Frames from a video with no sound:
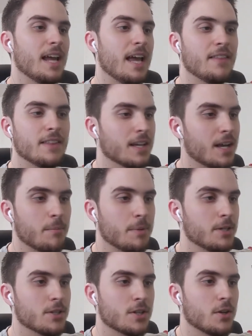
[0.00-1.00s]
And then the
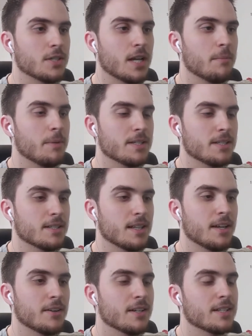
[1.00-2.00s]
company just goes out of business
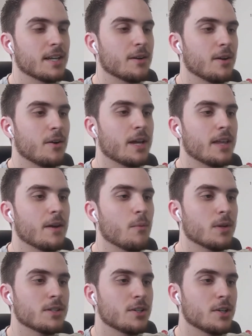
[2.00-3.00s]
later. It's like, okay, that
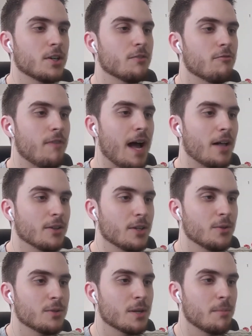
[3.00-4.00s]
wasn't a good
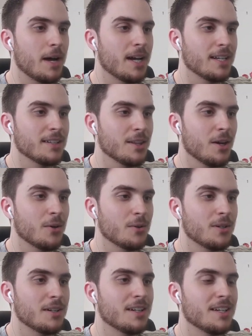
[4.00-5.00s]
value to buy low.